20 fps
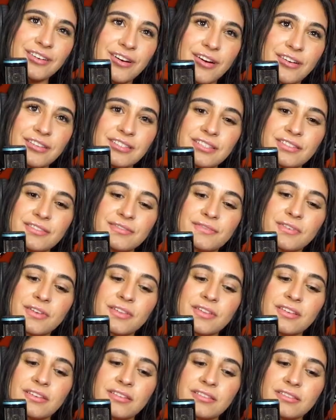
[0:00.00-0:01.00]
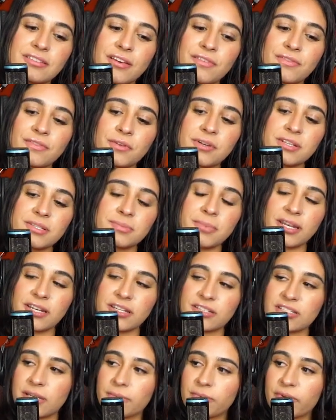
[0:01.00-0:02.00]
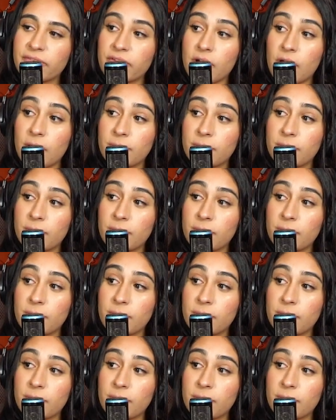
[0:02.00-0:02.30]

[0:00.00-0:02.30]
of content for the South Florida Hispanic Chamber of